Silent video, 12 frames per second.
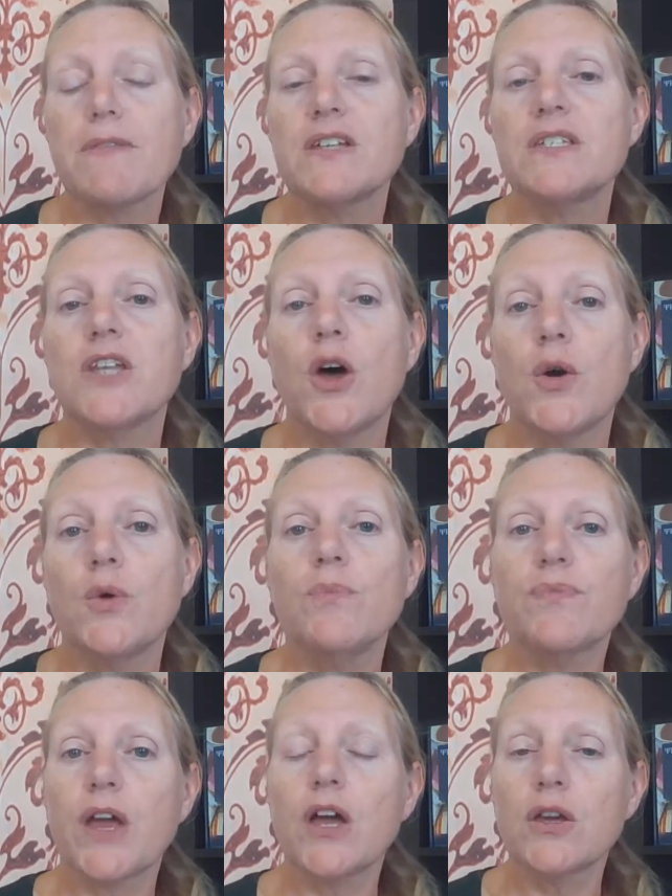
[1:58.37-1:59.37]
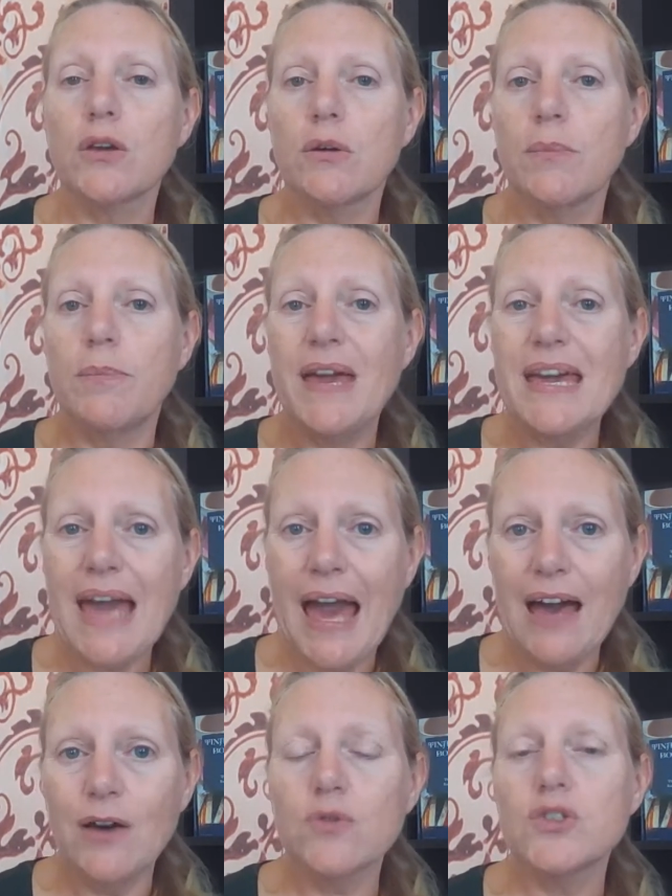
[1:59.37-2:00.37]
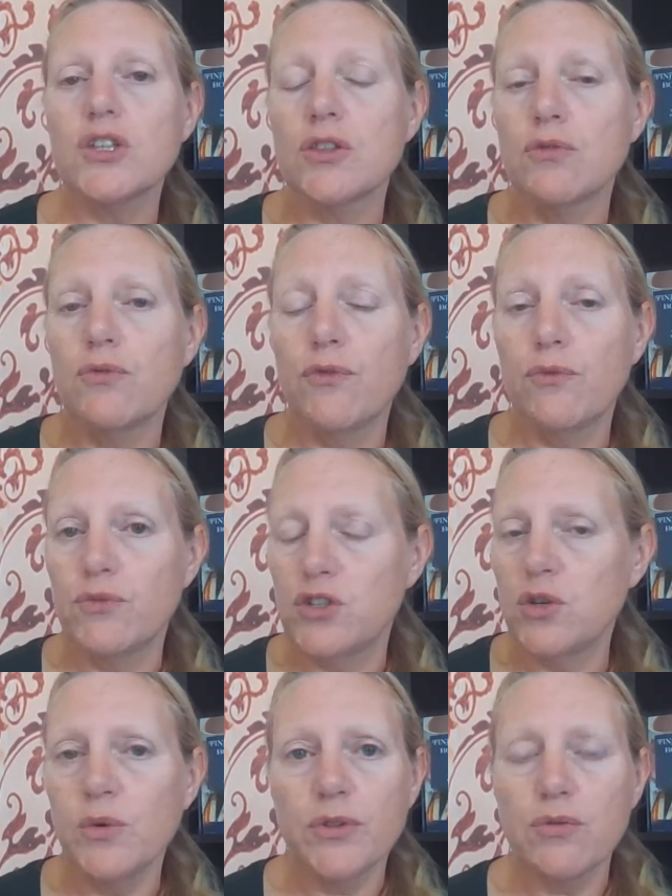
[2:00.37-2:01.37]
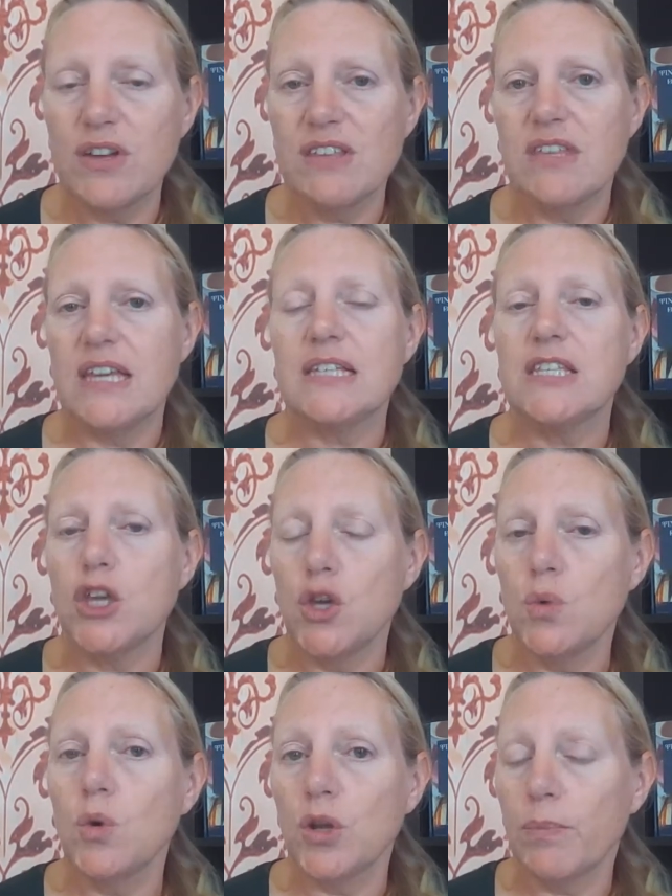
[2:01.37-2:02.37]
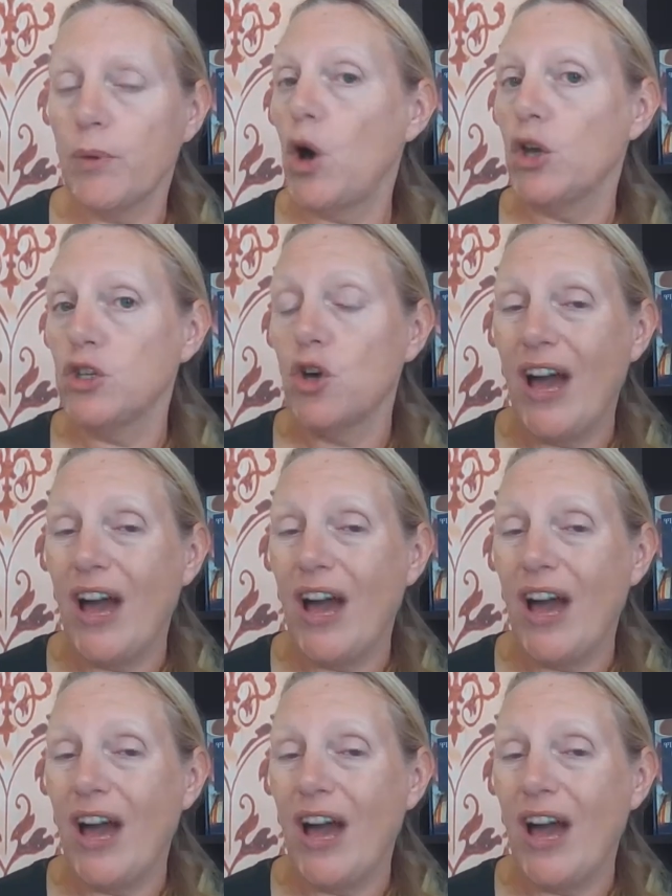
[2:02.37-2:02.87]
So pick out the 2 or 3 things that you want to put on your